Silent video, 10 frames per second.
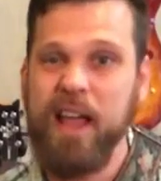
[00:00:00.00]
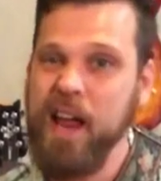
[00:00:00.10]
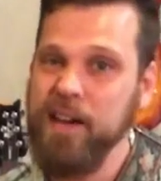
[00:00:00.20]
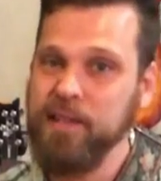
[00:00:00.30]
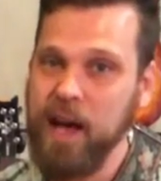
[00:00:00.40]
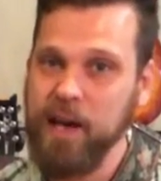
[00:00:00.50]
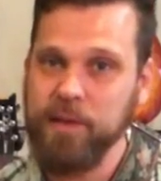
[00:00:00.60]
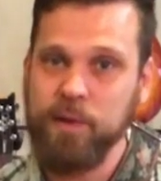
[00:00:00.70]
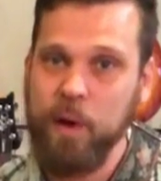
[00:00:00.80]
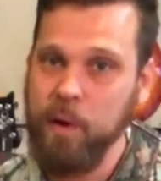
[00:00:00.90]
and he's got
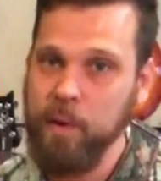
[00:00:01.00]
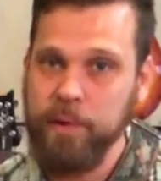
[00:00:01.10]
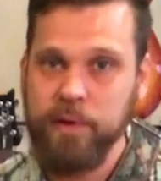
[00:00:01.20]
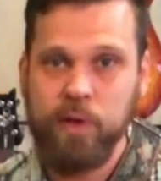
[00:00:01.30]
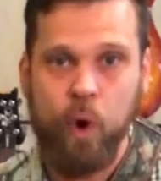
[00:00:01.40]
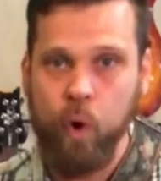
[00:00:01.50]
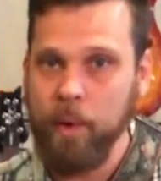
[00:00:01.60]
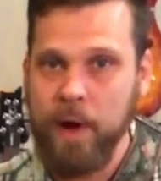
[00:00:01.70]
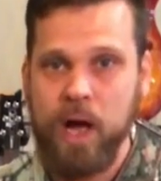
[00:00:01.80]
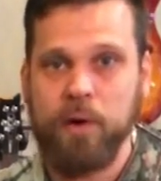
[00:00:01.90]
his own
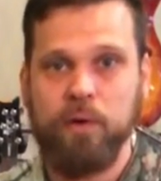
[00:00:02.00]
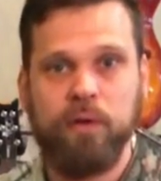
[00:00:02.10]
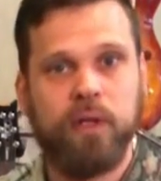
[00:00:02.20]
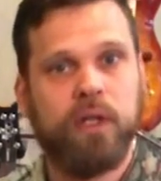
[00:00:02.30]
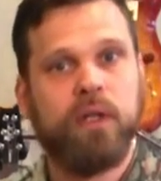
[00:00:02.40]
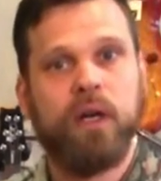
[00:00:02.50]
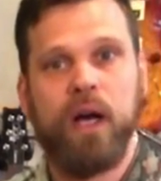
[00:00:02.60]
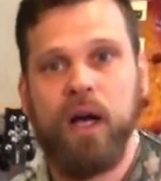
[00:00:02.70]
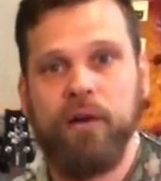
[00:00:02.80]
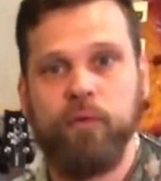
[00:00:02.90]
core model
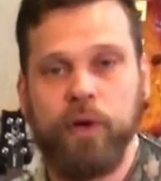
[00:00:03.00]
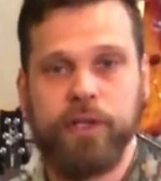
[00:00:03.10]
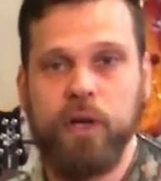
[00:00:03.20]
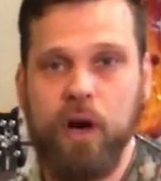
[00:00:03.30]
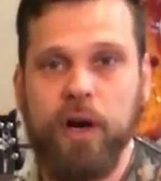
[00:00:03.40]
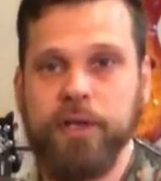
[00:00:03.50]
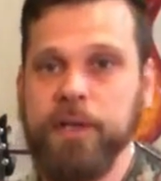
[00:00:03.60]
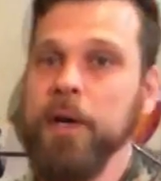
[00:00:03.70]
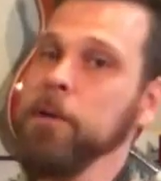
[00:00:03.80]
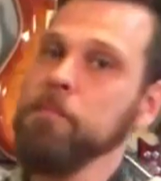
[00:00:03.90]
for
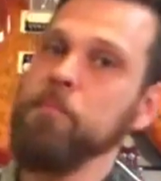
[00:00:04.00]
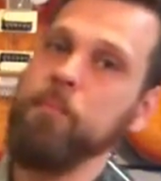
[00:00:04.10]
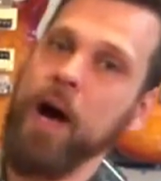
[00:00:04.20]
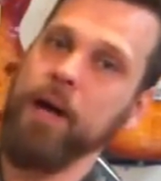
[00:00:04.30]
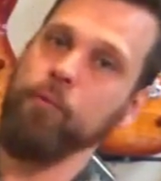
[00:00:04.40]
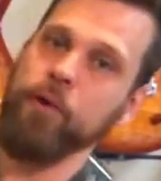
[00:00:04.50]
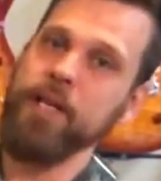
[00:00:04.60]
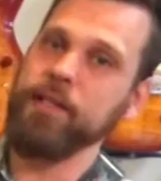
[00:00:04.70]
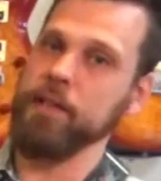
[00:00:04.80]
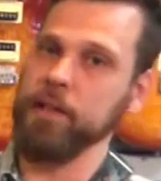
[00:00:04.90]
guitars. But
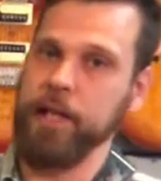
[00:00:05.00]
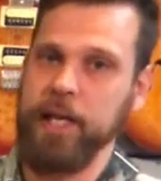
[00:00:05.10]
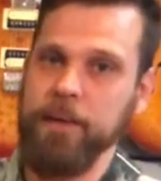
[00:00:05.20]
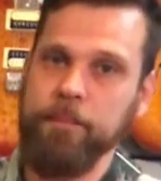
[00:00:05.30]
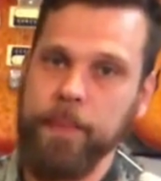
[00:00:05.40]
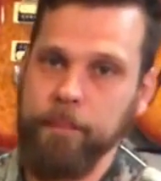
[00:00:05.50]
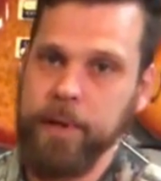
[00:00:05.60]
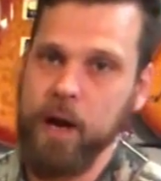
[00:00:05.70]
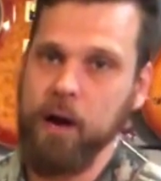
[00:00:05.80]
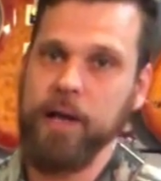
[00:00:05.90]
recently,
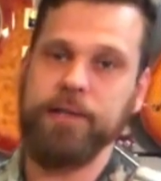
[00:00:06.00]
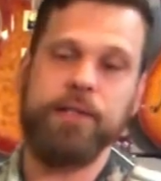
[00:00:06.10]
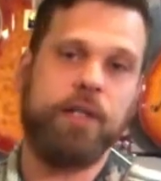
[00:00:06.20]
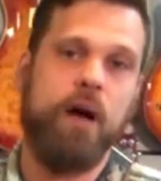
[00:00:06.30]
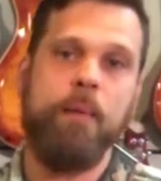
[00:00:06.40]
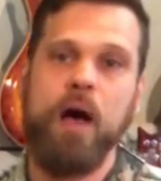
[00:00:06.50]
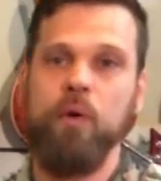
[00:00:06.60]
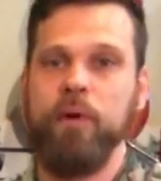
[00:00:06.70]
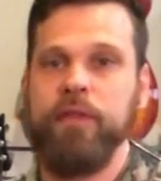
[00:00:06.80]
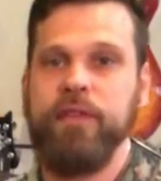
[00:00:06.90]
PRS has come
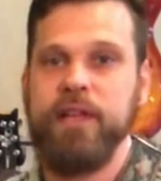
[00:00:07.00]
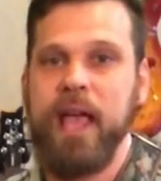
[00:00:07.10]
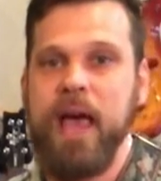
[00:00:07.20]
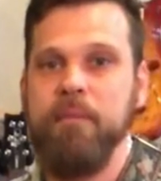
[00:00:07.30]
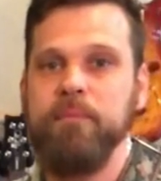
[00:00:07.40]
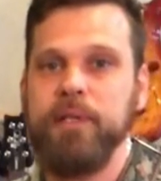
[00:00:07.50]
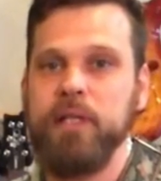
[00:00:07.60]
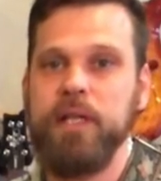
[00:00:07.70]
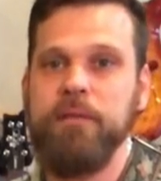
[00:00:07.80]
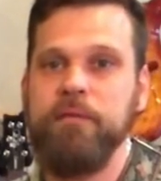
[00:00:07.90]
out with the
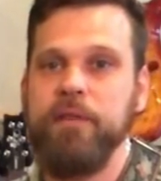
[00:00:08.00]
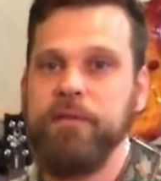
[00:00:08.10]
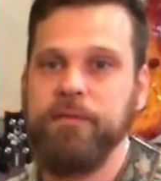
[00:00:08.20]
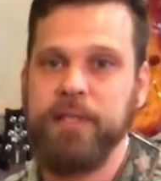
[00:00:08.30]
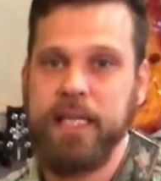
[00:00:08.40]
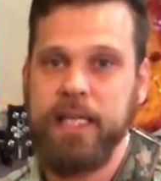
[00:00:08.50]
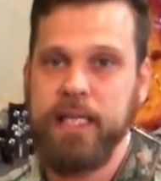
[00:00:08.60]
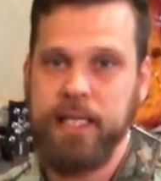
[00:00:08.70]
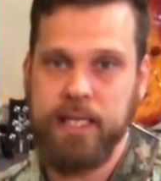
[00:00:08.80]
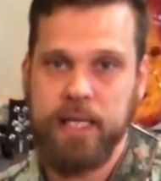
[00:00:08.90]

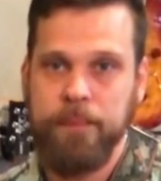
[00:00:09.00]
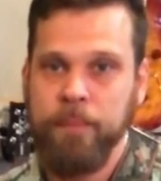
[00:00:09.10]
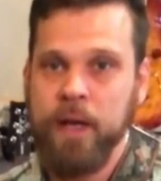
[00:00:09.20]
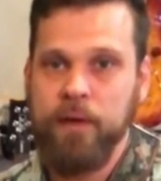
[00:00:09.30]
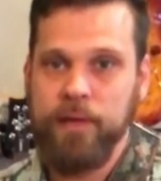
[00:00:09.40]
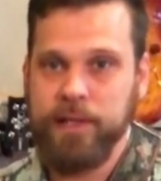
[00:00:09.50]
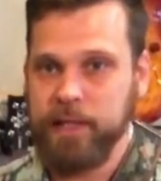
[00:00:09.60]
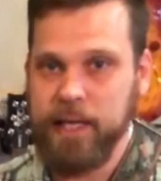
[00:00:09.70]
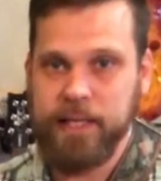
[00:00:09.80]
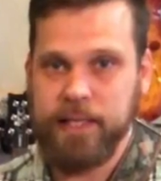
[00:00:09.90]
MT15. This
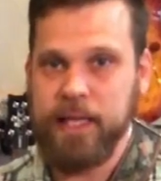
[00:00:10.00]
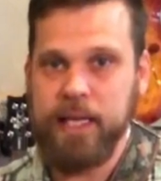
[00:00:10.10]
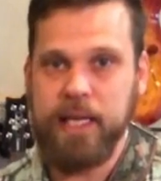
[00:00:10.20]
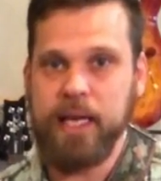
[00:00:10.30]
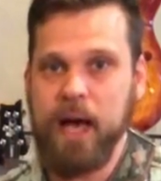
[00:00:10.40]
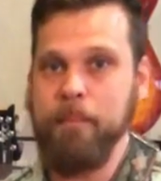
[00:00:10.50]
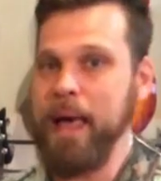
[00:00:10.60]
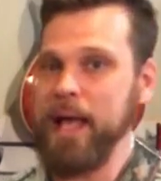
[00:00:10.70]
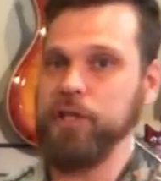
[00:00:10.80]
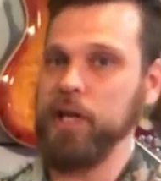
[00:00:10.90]
is the
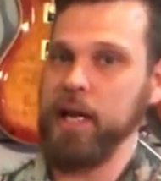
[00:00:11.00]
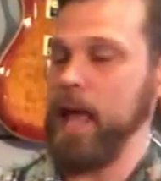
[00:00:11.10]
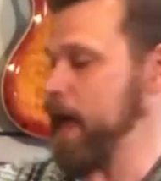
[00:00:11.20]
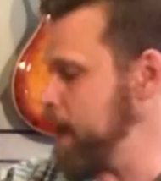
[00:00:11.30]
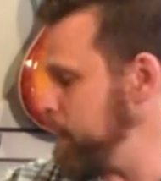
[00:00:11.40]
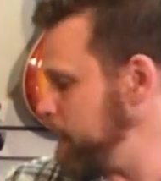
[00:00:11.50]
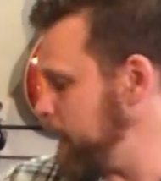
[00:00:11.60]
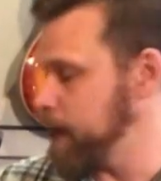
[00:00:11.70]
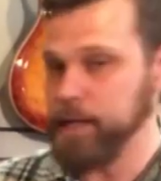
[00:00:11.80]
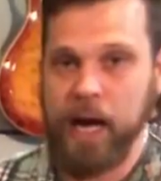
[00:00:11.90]
matching head
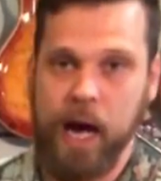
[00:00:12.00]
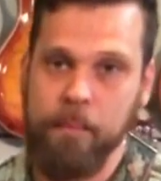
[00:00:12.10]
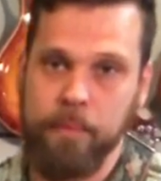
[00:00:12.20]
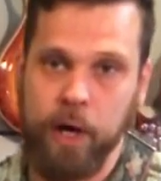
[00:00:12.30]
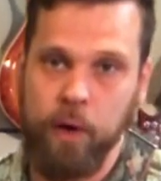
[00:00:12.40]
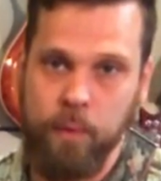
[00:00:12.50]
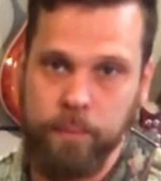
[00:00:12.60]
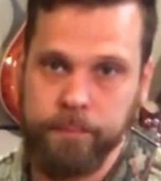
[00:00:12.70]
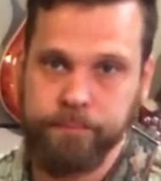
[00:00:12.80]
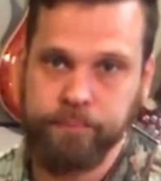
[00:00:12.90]
and combo.
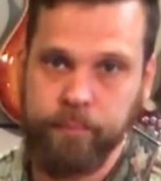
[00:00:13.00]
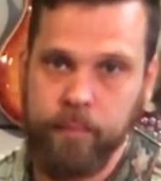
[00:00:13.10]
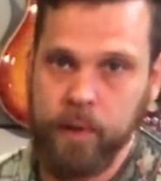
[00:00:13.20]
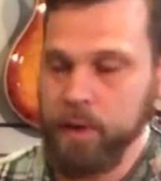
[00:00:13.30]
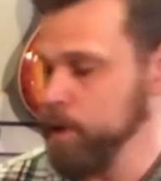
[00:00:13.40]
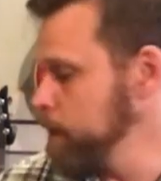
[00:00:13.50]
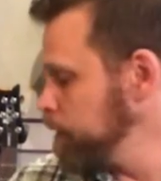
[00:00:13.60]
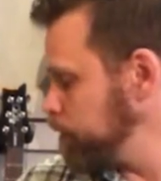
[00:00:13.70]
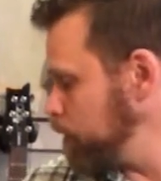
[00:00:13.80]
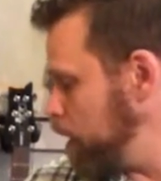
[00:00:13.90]

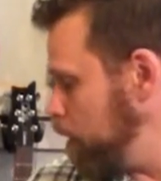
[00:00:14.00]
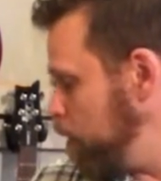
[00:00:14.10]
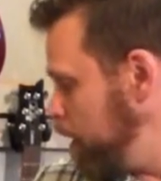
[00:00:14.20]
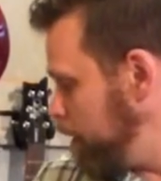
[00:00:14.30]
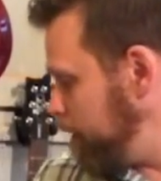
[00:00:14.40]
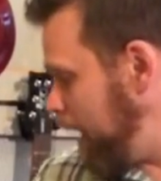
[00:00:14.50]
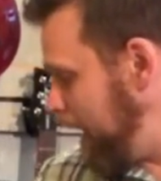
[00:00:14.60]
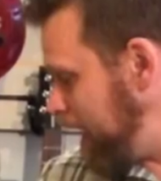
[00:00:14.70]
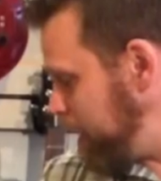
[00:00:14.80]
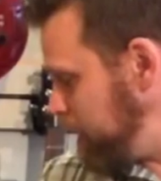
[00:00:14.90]
So the
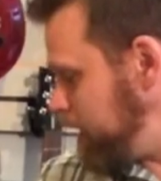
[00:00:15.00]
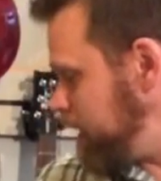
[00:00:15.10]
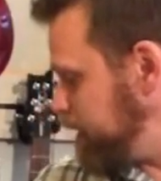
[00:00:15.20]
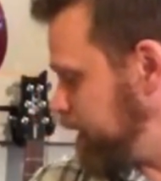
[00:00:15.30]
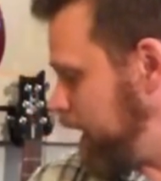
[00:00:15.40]
head is